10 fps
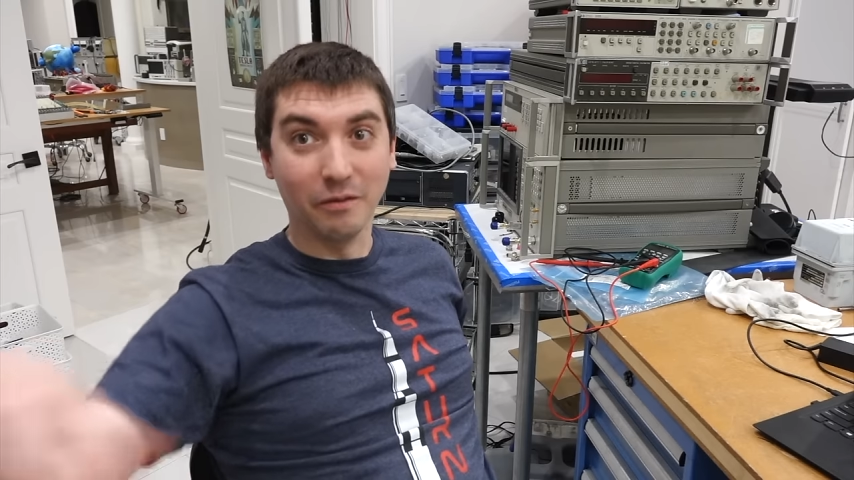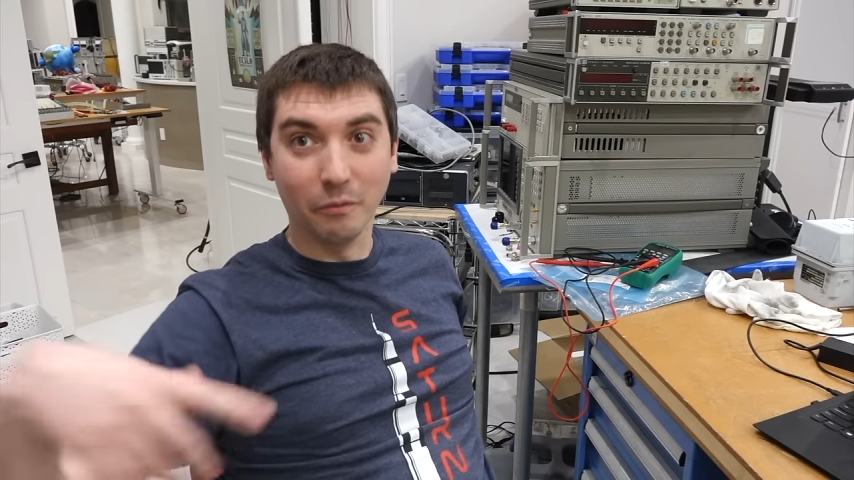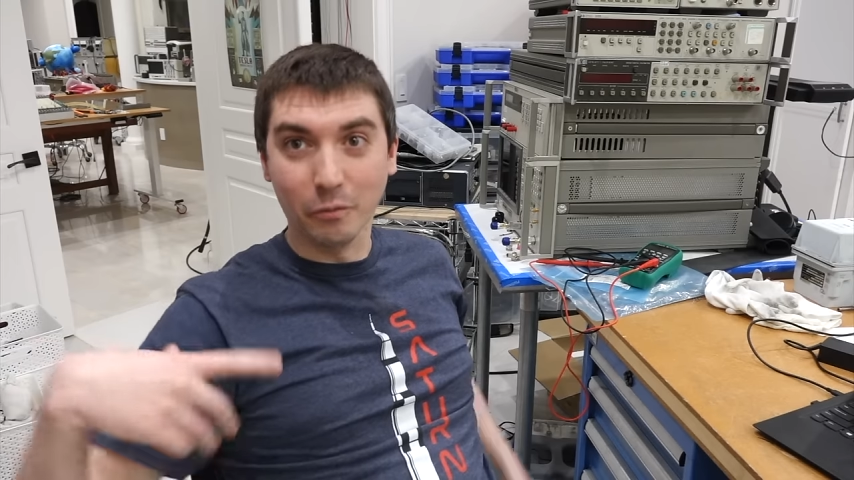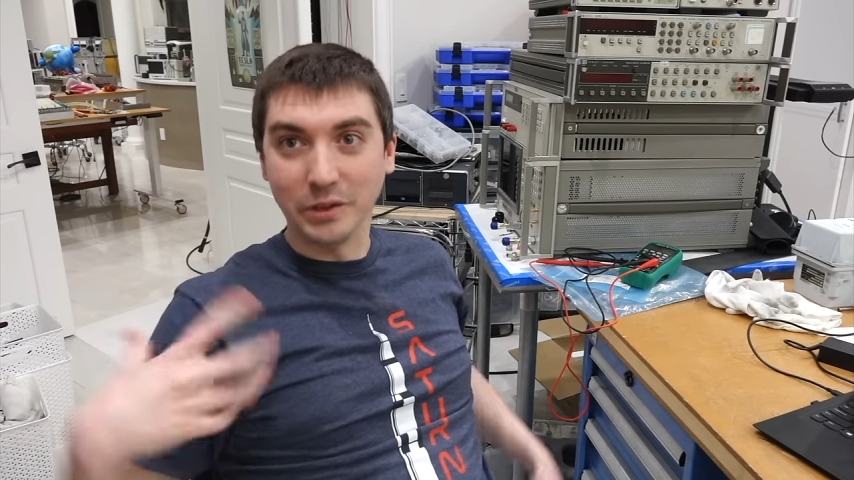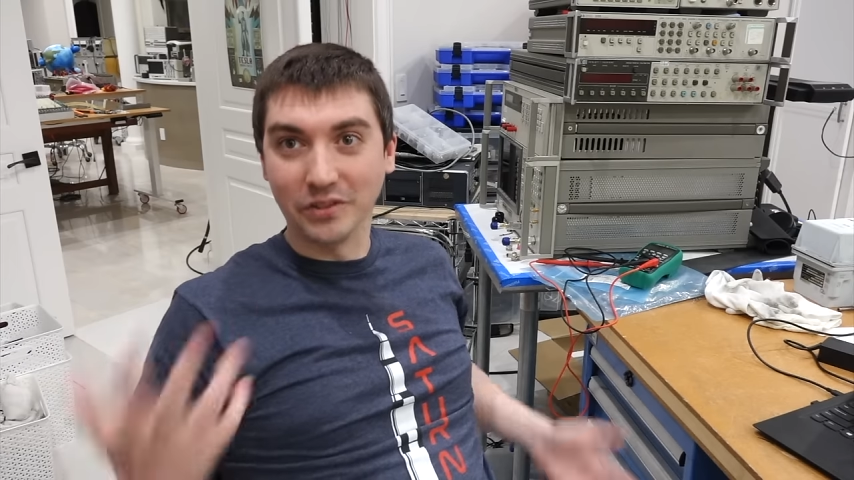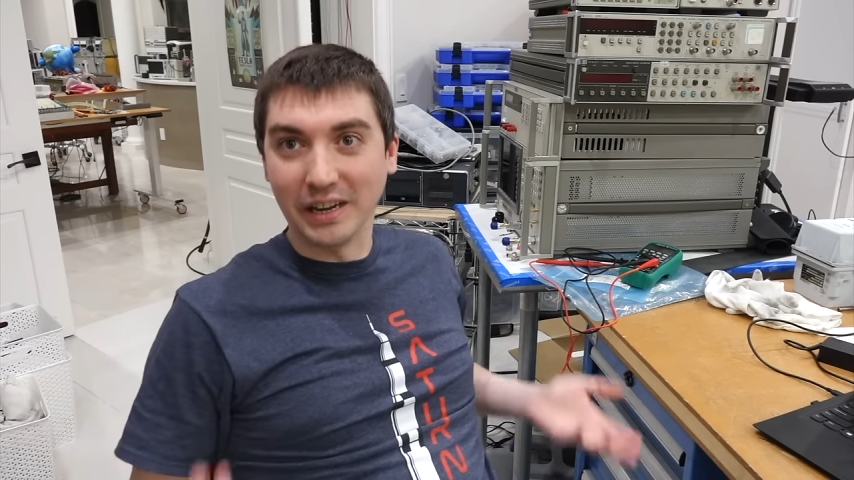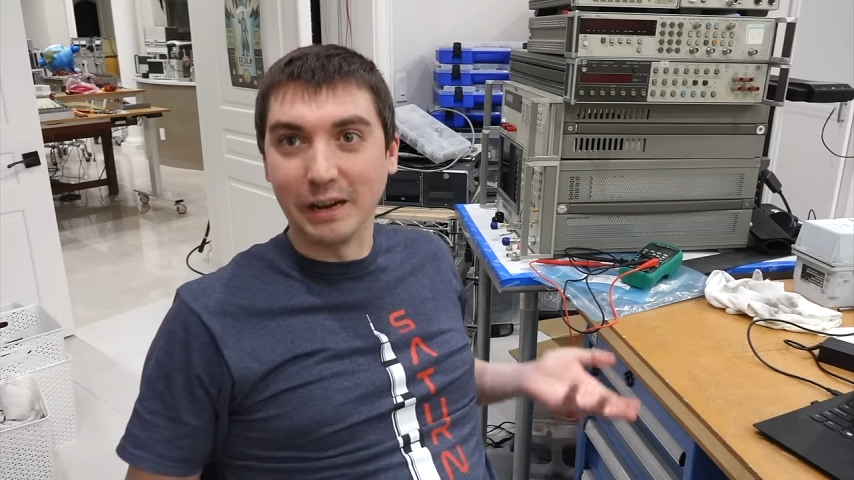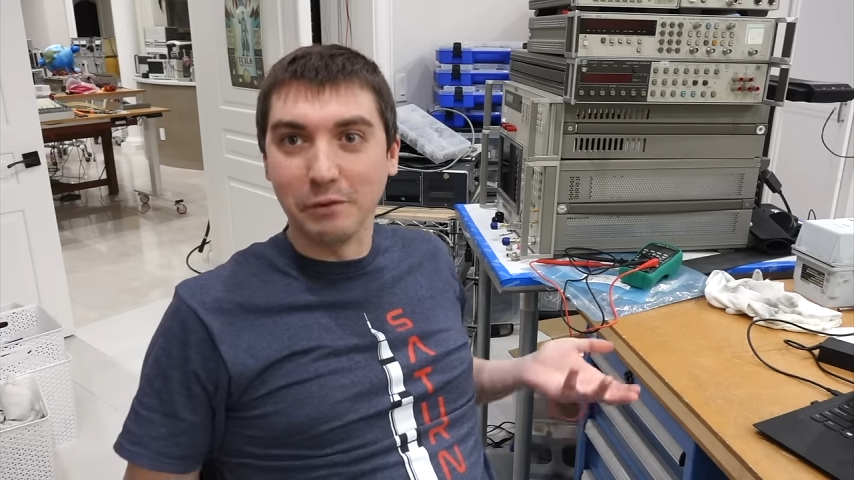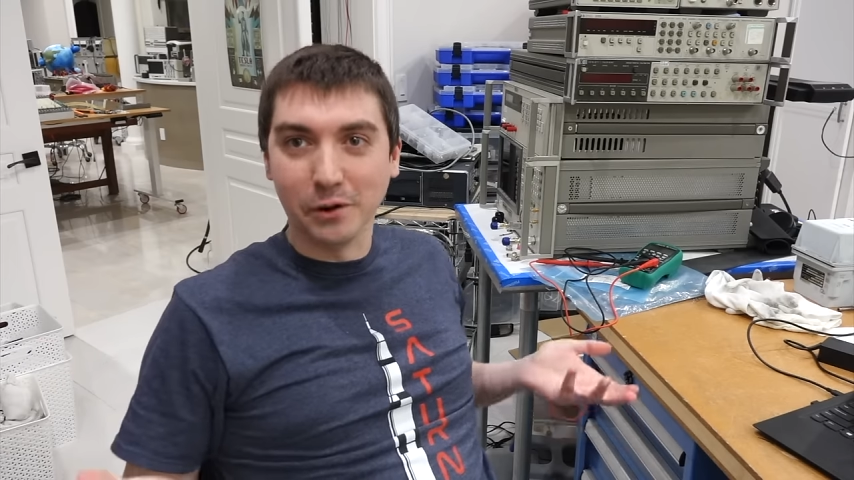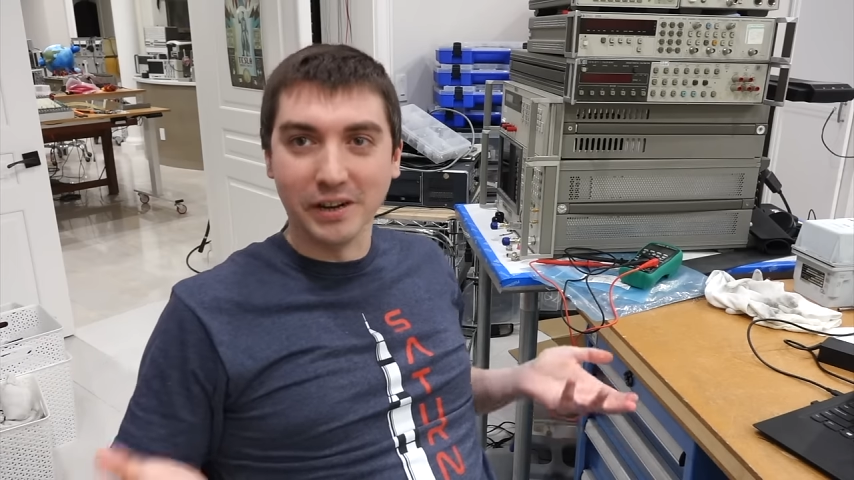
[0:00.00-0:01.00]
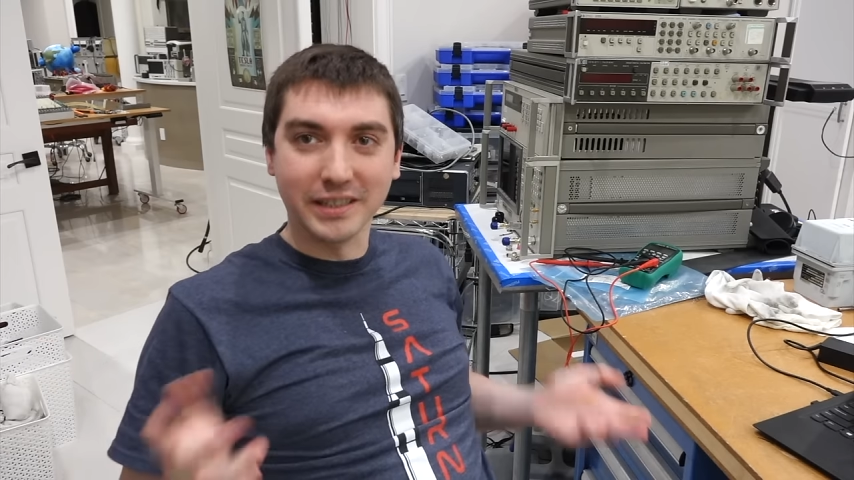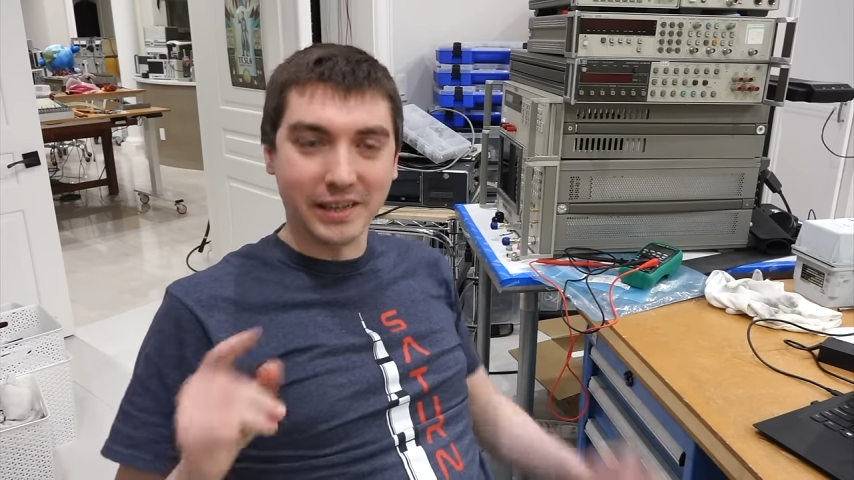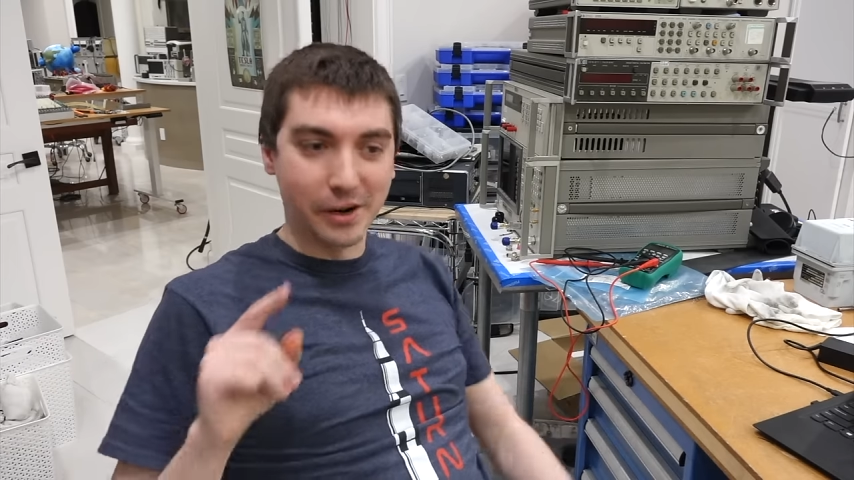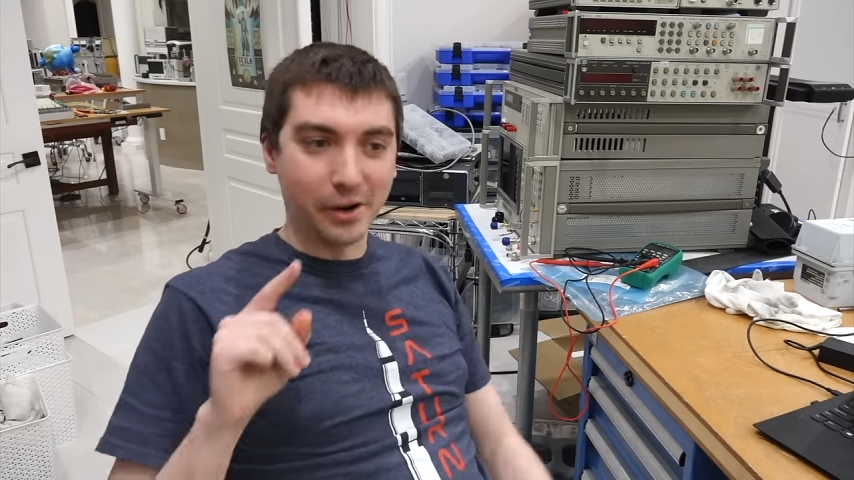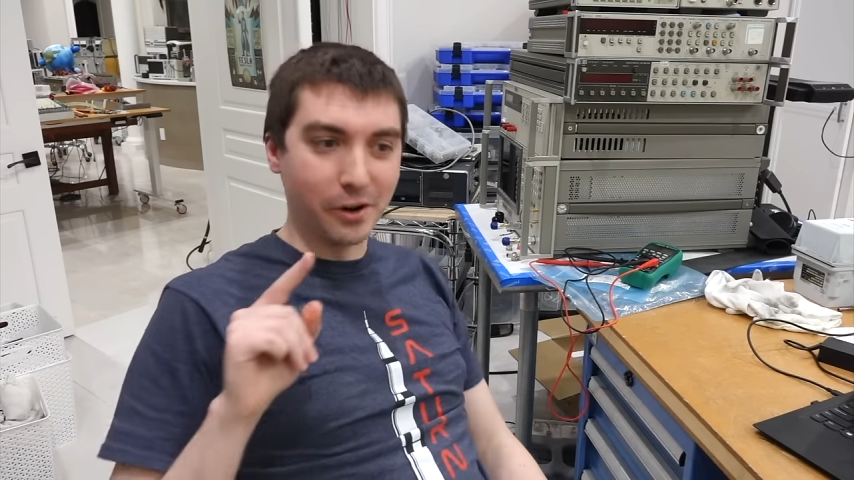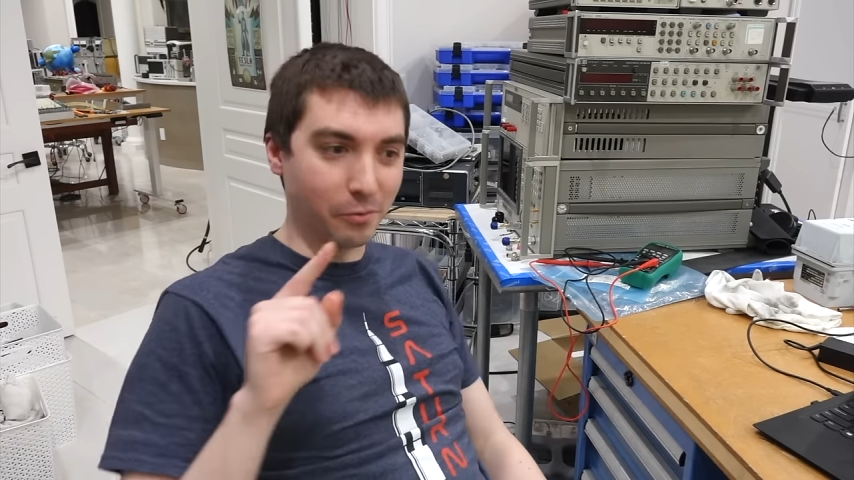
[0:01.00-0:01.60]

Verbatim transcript: Which, like, if you're in a scenario